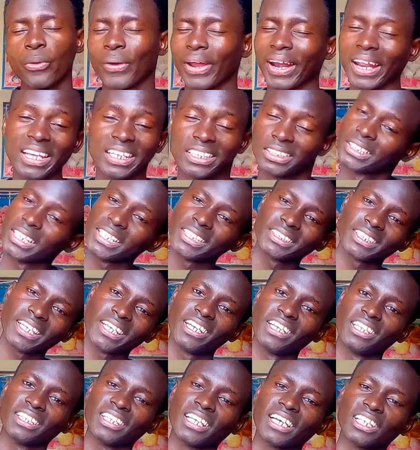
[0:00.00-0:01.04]
are
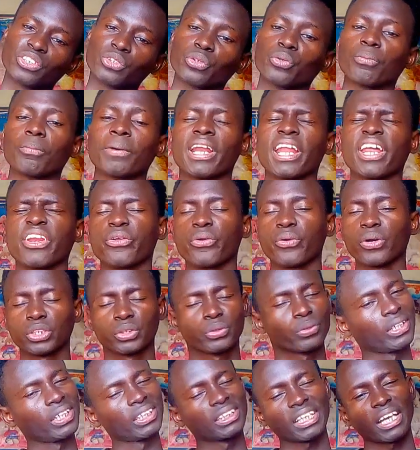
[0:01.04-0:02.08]
interested in that woman, and you
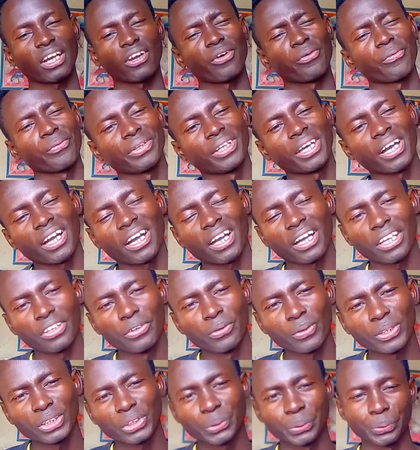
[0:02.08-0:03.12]
want to get along with her,
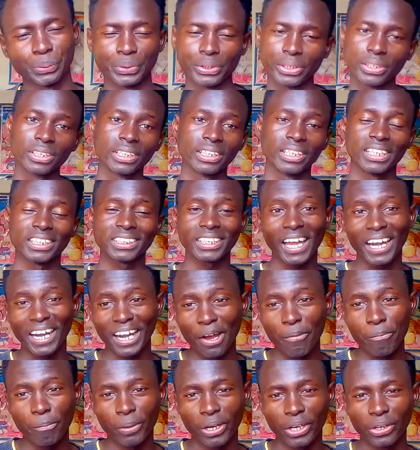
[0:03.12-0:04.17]
you want to get her
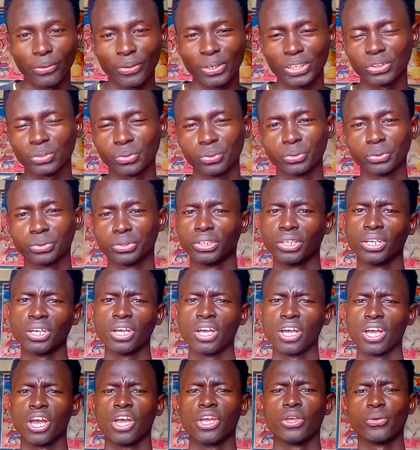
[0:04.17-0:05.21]
number, you want
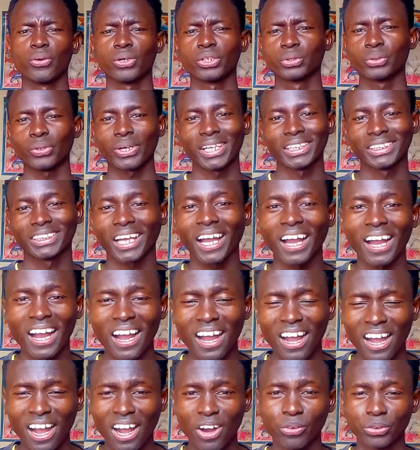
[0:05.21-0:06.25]
to ask her
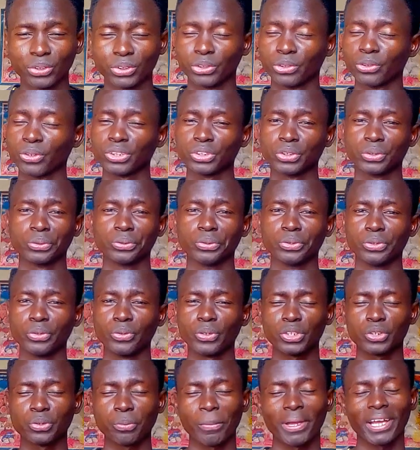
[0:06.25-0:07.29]
out, you want
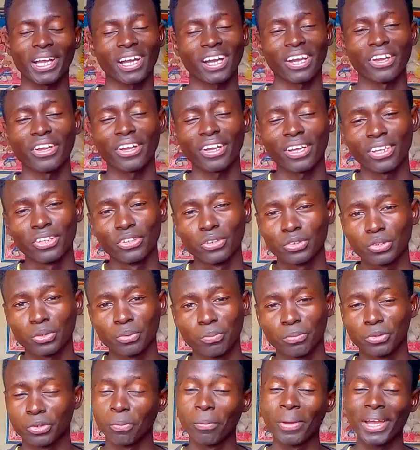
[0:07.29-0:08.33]
to make
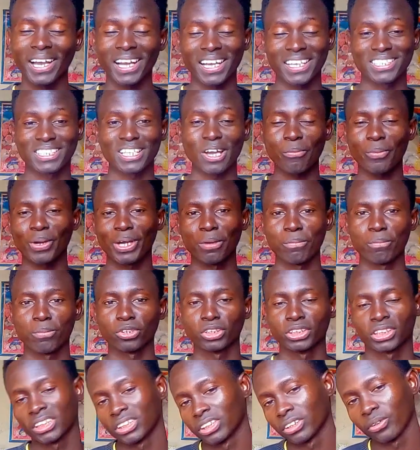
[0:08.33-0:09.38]
her someone
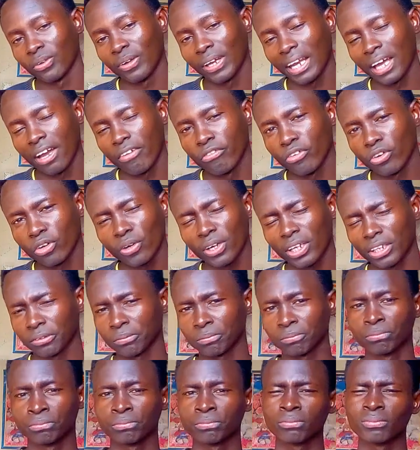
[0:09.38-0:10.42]
important in your life. You know
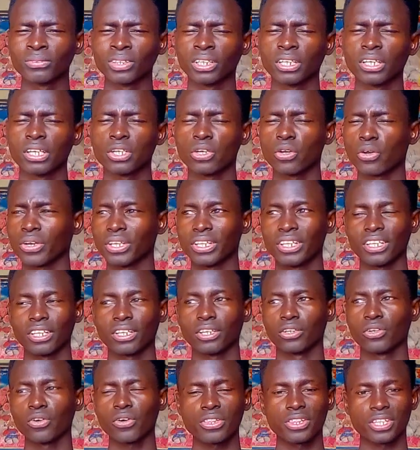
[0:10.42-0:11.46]
what? Don't
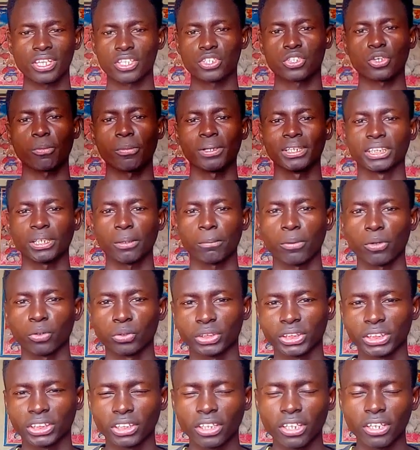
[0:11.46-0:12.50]
think so much
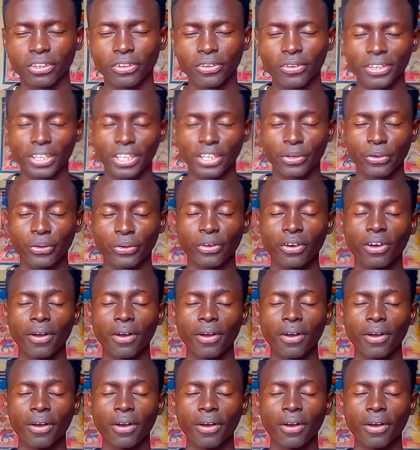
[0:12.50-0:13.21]
about it. Don't think,